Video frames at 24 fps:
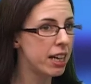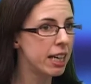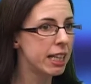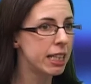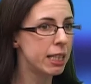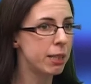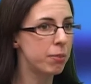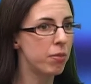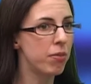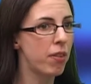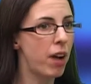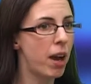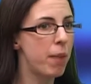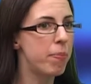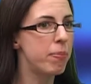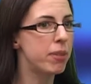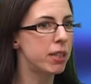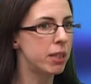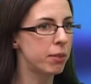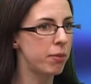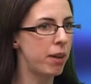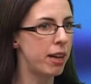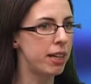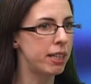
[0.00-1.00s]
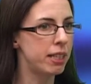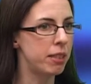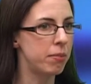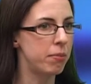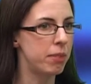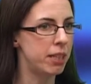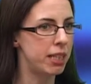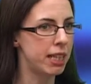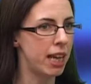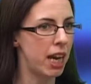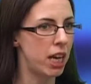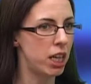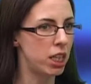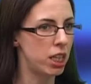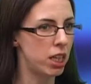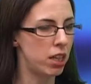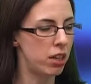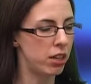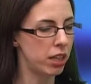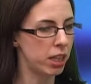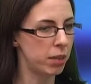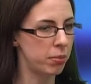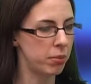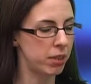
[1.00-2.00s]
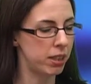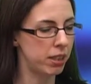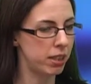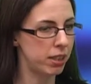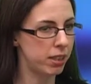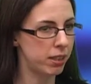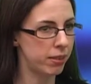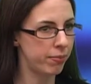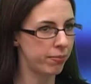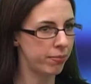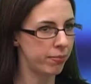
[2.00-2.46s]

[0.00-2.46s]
to provide persuasive mitigation arguments.